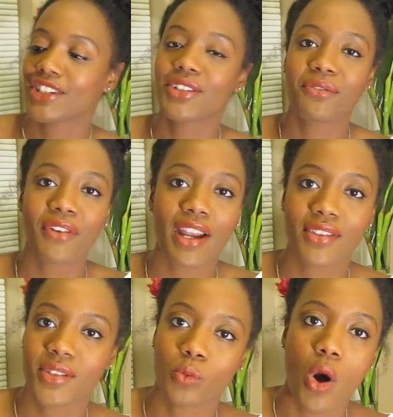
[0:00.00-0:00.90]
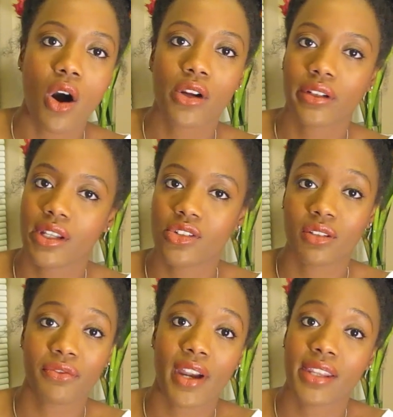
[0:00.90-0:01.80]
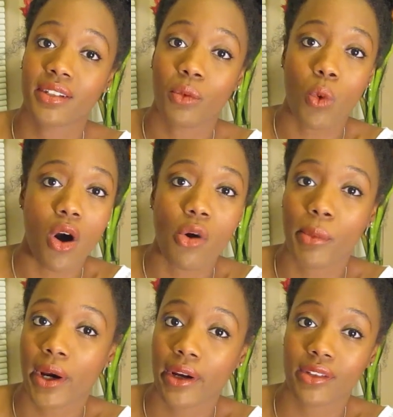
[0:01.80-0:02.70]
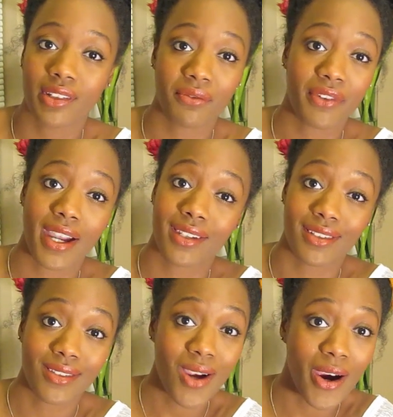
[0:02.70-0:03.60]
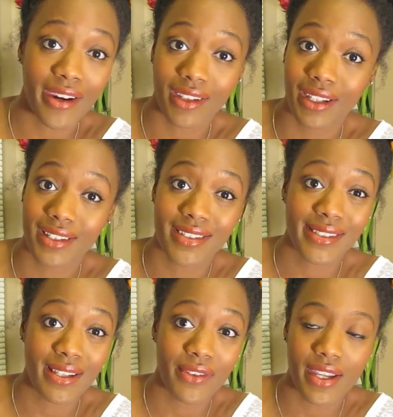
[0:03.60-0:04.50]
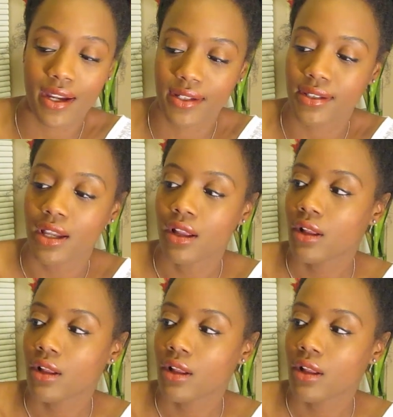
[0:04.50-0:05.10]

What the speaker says: You can find this in Walgreens, you can find it in Walmart, you can find it in Target, CVS.